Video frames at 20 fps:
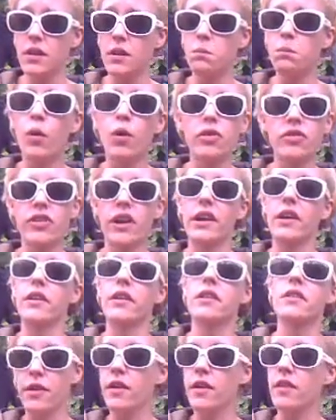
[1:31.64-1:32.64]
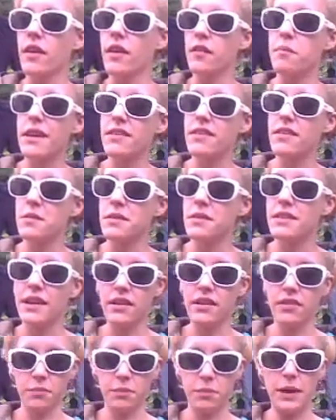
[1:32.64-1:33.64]
More shallowness, because I've met some
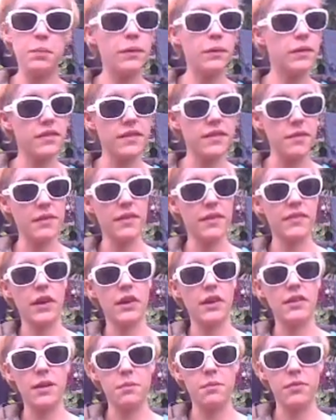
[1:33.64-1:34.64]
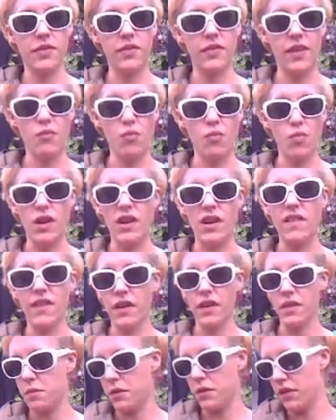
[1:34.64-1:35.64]
intelligent people that seem to have no depth, and that really
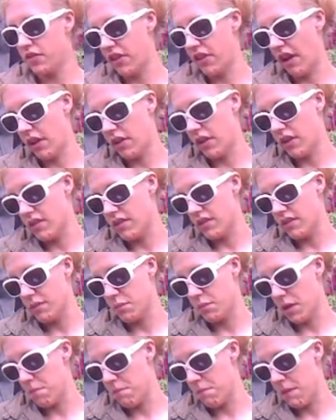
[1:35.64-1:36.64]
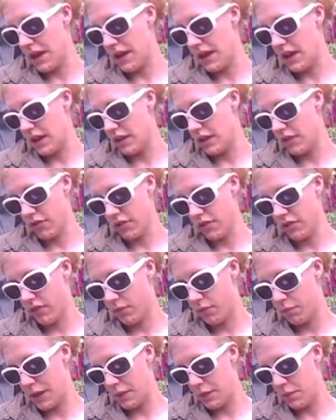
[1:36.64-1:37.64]
fucks me off. Shallowness is my main hatred of
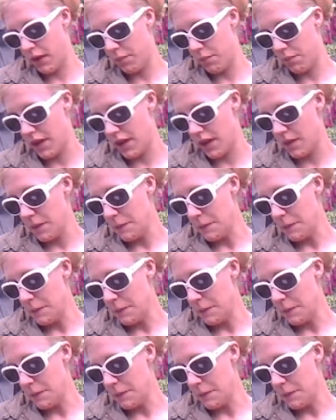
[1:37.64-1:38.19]
people I meet.